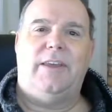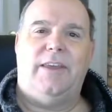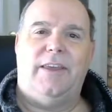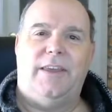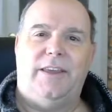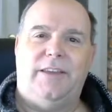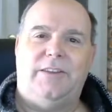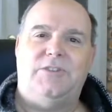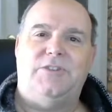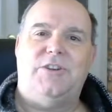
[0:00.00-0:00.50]

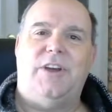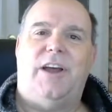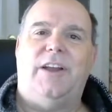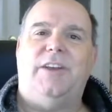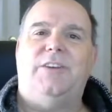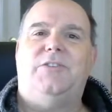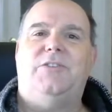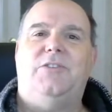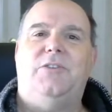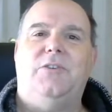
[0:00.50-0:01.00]
inkjet
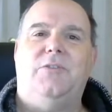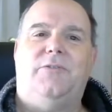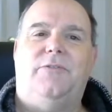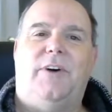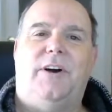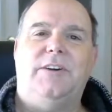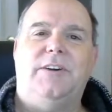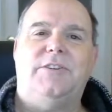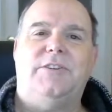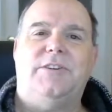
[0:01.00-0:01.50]
to
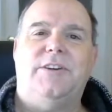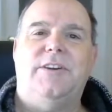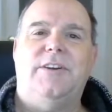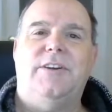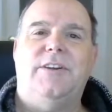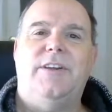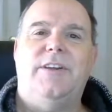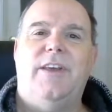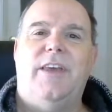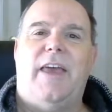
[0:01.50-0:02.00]

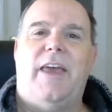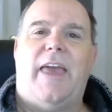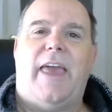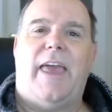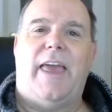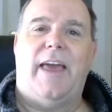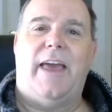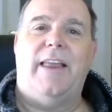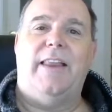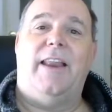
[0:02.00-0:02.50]
function,
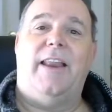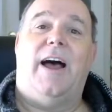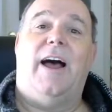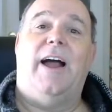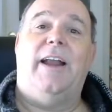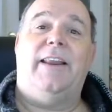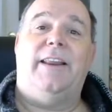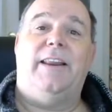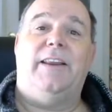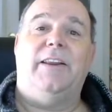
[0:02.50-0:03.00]
and
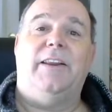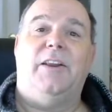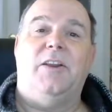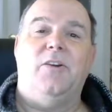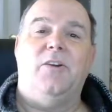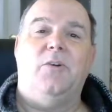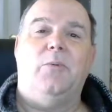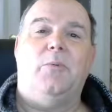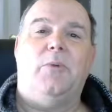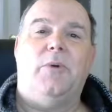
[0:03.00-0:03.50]
I needed
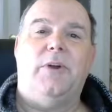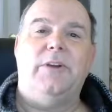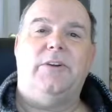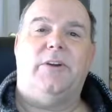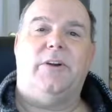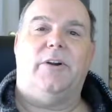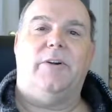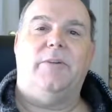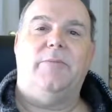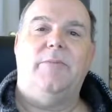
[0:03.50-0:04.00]
a new
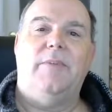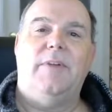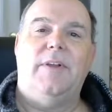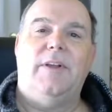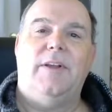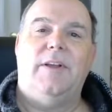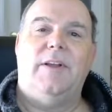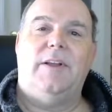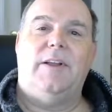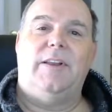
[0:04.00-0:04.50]
printer.
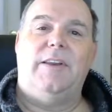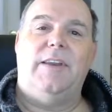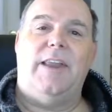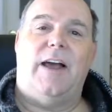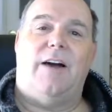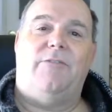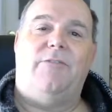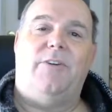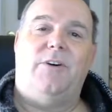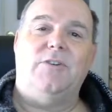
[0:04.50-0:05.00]

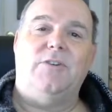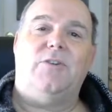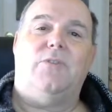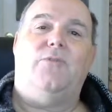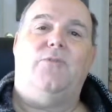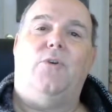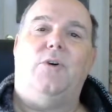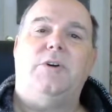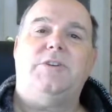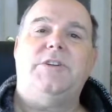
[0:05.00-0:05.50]
Now,
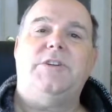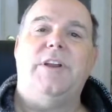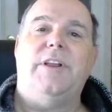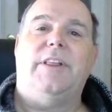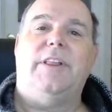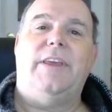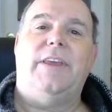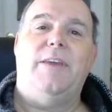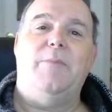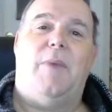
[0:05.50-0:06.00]

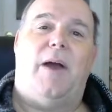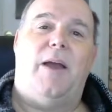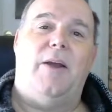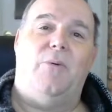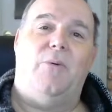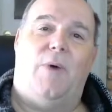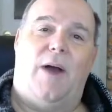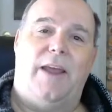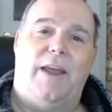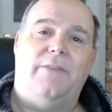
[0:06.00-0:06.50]
fortunately, my
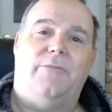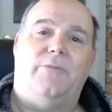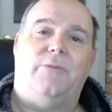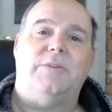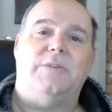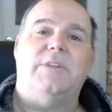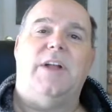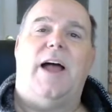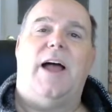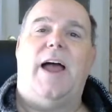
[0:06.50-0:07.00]
wife
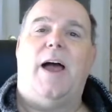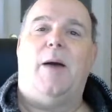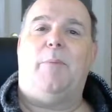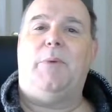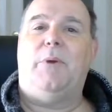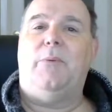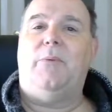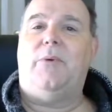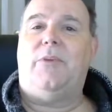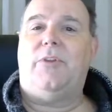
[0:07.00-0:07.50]
was not
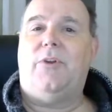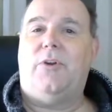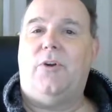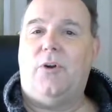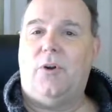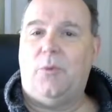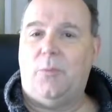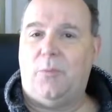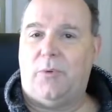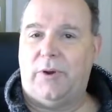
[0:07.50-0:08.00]
happy with
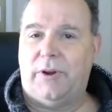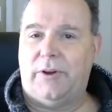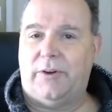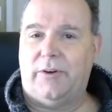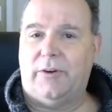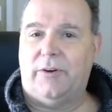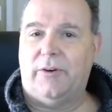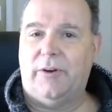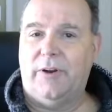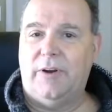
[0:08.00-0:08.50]
her printer,